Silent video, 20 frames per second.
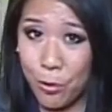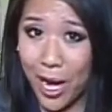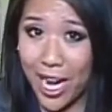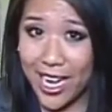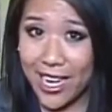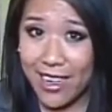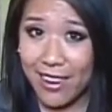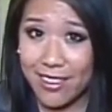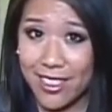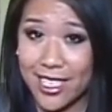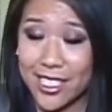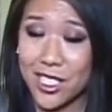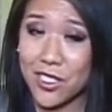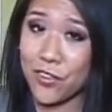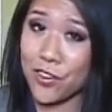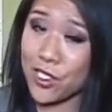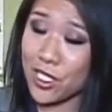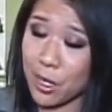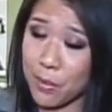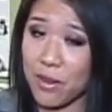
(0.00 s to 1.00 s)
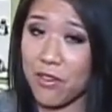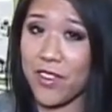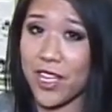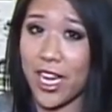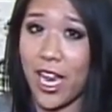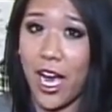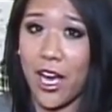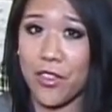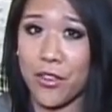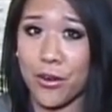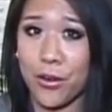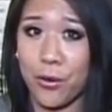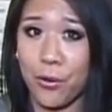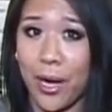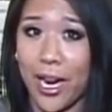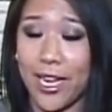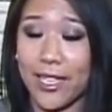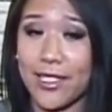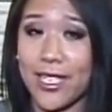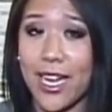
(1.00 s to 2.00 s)
a waiting list for some of the other
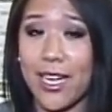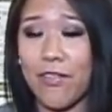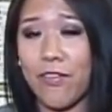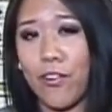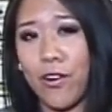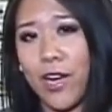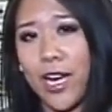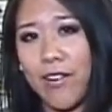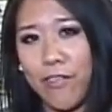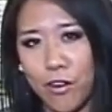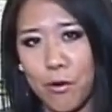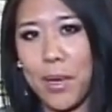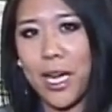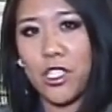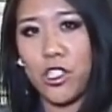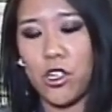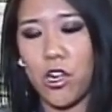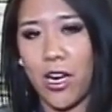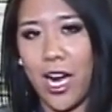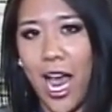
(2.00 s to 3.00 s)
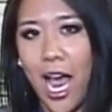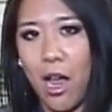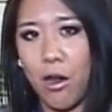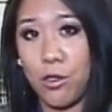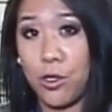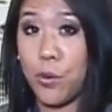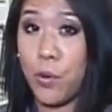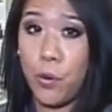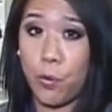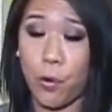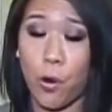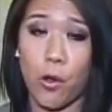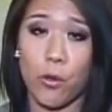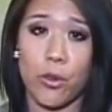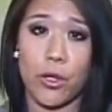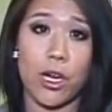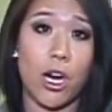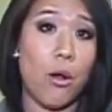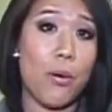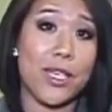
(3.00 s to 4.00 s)
grades, and for information on how to
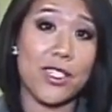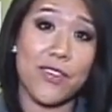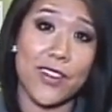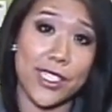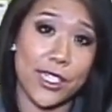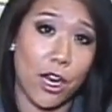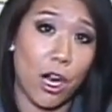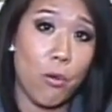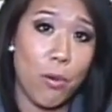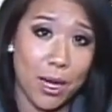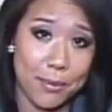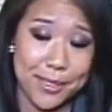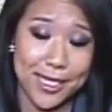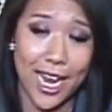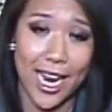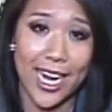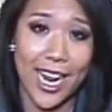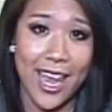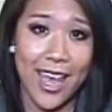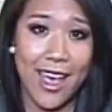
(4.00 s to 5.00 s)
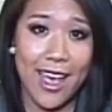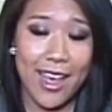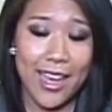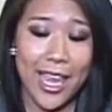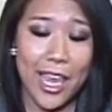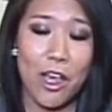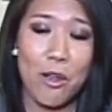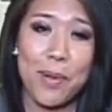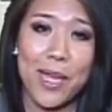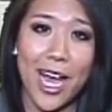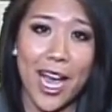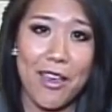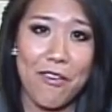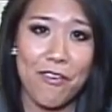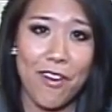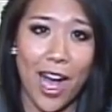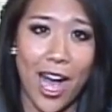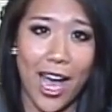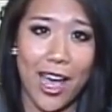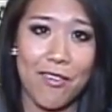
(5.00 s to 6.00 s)
enroll, you can always visit our website,
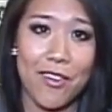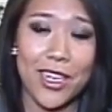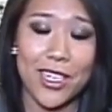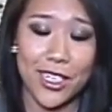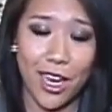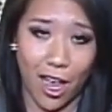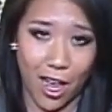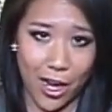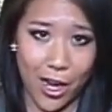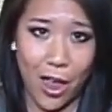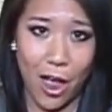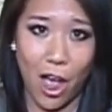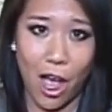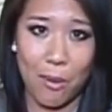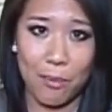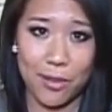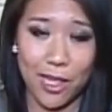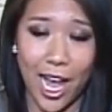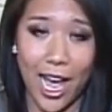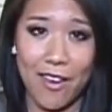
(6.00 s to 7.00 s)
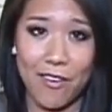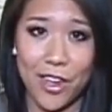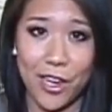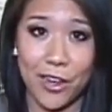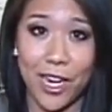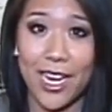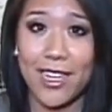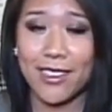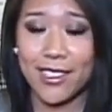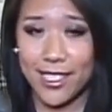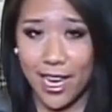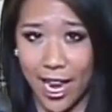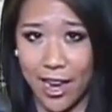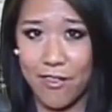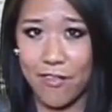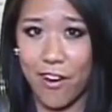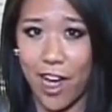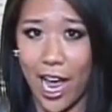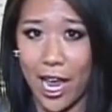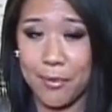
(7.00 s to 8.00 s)
kobi5.com. Live here
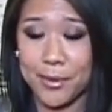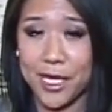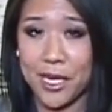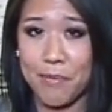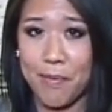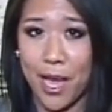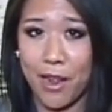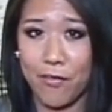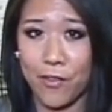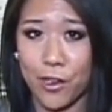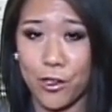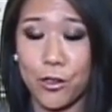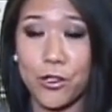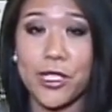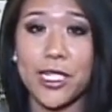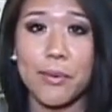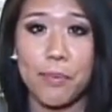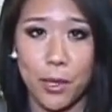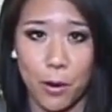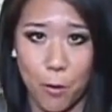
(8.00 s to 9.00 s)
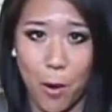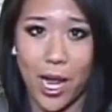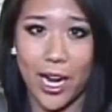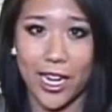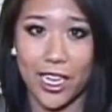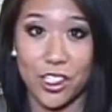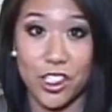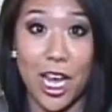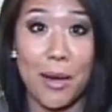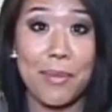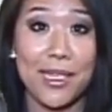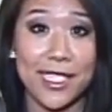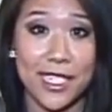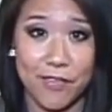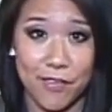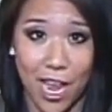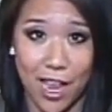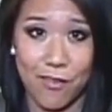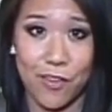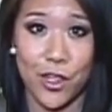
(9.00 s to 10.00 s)
inside Vibes in Medford, Christine Pitawanich,
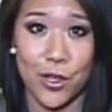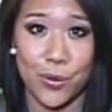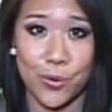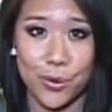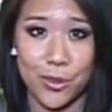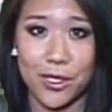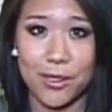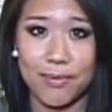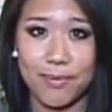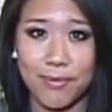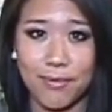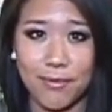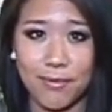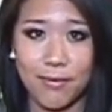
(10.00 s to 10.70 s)
NBC5 News.